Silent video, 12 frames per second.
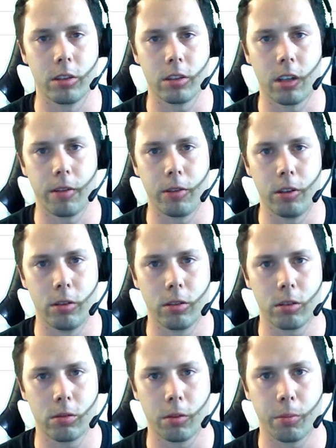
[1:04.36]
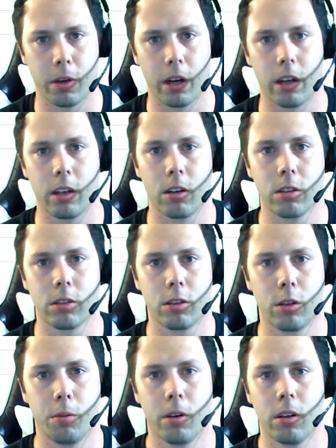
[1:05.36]
that I've used when buying cars on
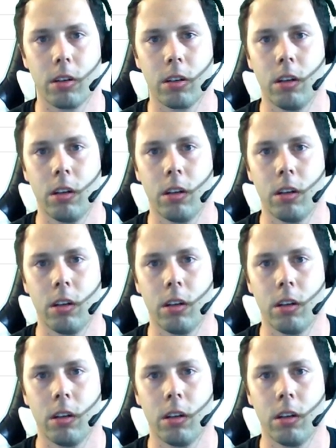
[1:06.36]
Copart.